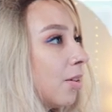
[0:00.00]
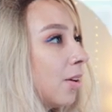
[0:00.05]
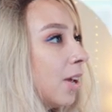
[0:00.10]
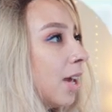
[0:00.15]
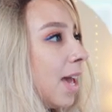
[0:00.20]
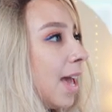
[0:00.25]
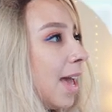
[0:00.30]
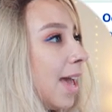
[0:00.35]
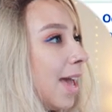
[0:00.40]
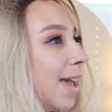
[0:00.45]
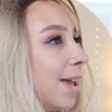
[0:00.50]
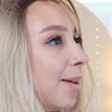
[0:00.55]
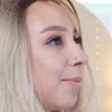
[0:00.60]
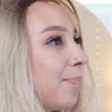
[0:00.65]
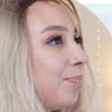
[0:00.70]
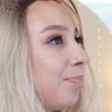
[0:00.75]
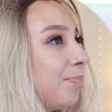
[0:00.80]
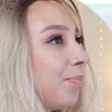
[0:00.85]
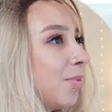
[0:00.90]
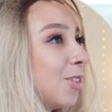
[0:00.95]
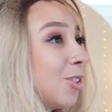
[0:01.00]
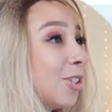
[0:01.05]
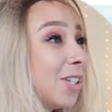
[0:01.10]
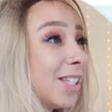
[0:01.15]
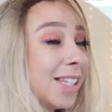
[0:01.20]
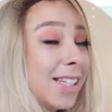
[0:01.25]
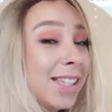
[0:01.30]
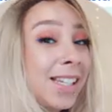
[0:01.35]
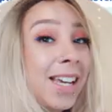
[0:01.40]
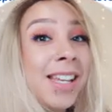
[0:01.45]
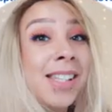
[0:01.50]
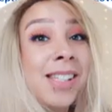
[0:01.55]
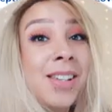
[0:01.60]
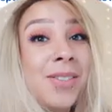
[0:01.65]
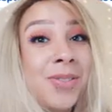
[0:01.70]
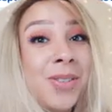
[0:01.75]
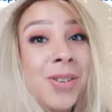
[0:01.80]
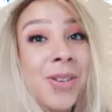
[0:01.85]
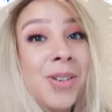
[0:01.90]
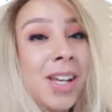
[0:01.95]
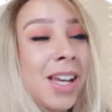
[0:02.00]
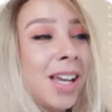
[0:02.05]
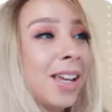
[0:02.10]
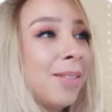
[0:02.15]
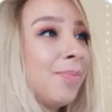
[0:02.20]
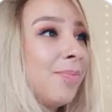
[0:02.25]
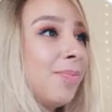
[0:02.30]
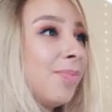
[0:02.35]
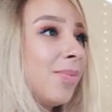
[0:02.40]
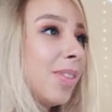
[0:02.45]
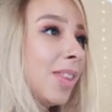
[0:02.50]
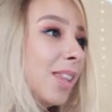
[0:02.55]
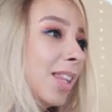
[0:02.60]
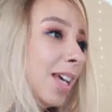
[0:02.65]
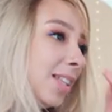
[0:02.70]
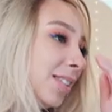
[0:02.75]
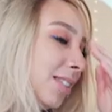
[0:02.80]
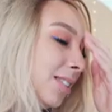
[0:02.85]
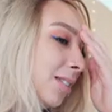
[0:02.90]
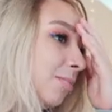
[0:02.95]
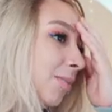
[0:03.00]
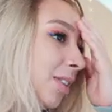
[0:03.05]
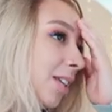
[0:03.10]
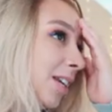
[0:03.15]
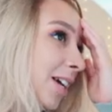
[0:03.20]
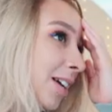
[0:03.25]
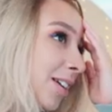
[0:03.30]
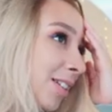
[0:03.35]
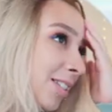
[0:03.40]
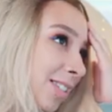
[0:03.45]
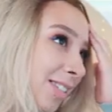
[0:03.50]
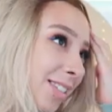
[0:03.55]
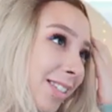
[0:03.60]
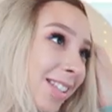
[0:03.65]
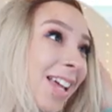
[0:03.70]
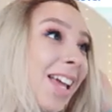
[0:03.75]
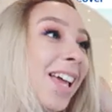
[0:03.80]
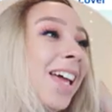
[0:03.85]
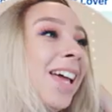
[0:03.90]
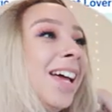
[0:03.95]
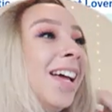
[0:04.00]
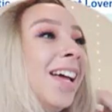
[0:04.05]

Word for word: Okay. She's a lazy foodie. That's something else.